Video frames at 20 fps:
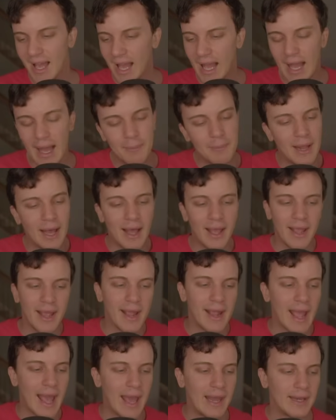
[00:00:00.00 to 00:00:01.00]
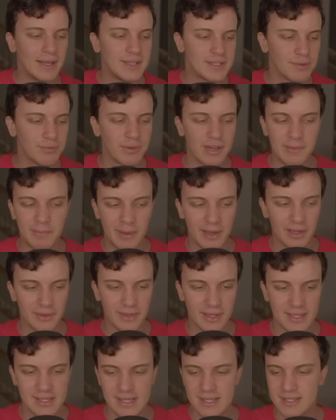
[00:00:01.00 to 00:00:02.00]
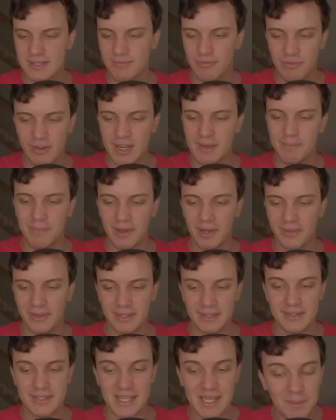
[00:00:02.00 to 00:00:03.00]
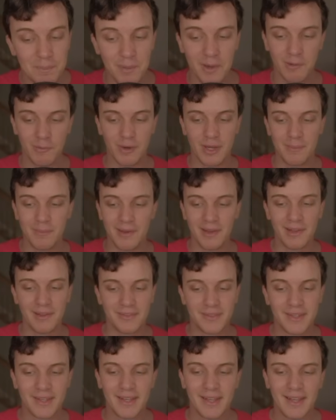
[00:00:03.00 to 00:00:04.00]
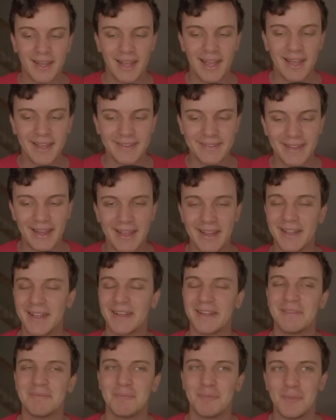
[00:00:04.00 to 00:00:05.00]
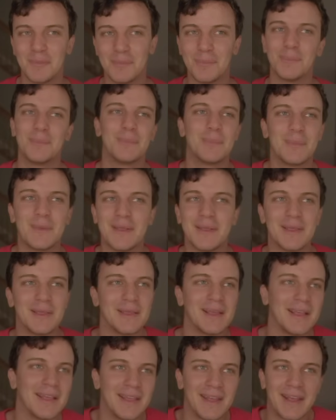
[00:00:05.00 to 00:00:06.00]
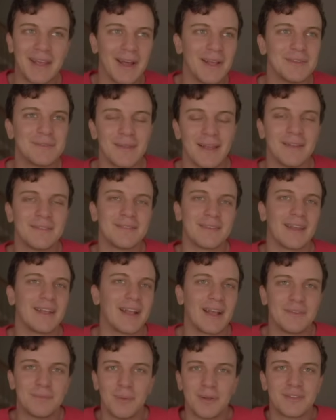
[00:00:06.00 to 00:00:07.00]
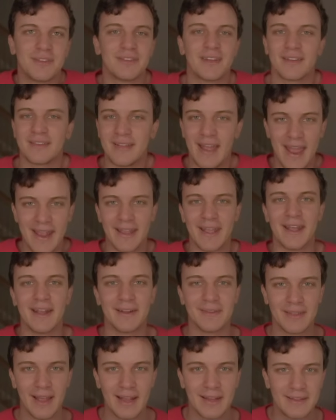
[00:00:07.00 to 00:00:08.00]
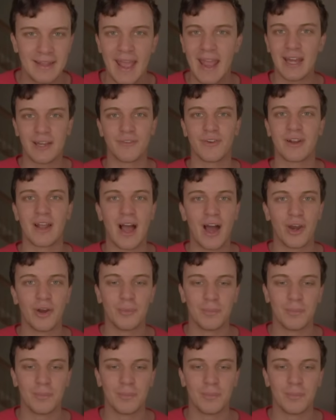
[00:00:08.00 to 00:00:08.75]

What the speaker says: I'm like, again, he's a rebuild. He's a rebuilding deep in a rebuild. And like as much as like tanking, they tanked for Connor